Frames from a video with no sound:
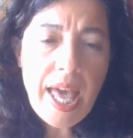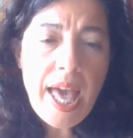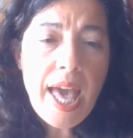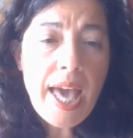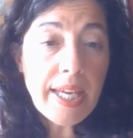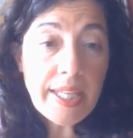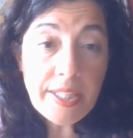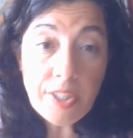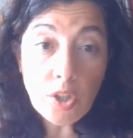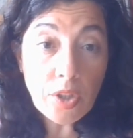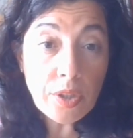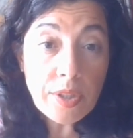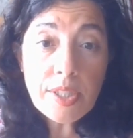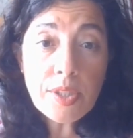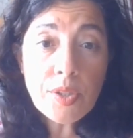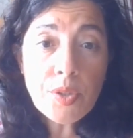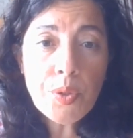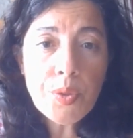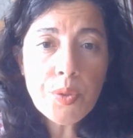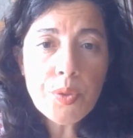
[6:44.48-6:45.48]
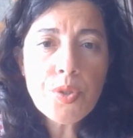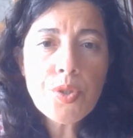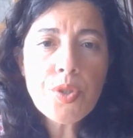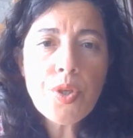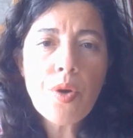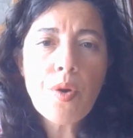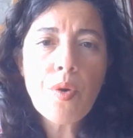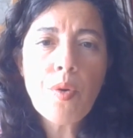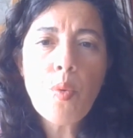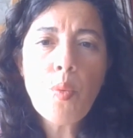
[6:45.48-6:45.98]
In order to do
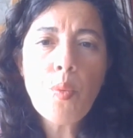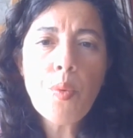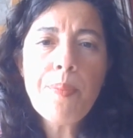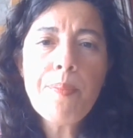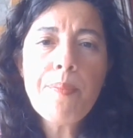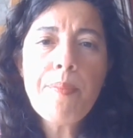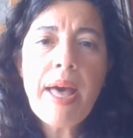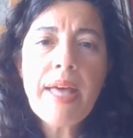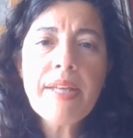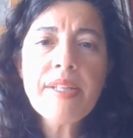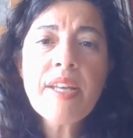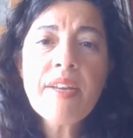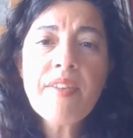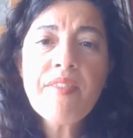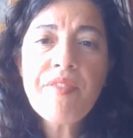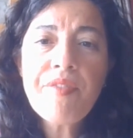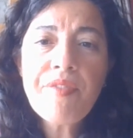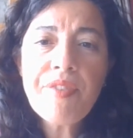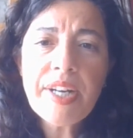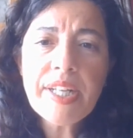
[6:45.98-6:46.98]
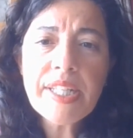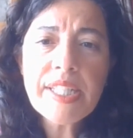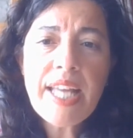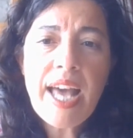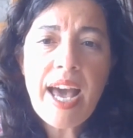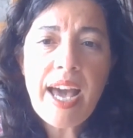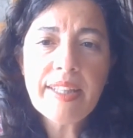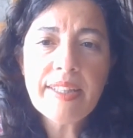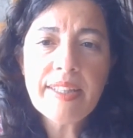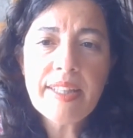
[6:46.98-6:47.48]
so, we must first
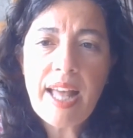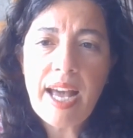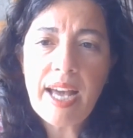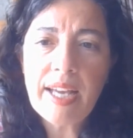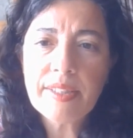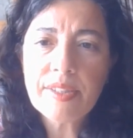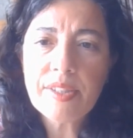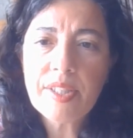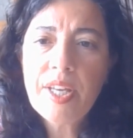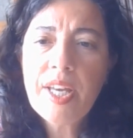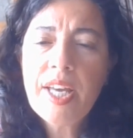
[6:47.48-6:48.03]
highlight